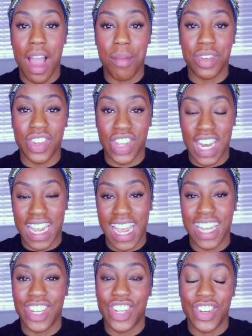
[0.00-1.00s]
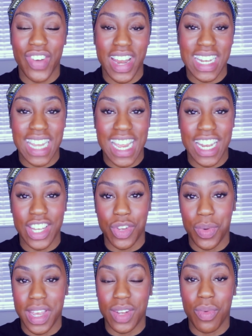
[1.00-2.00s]
I'm just going to get straight
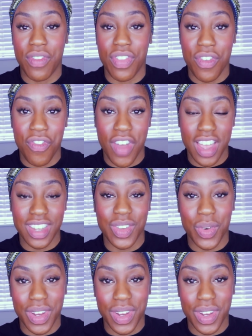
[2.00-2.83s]
into it with the first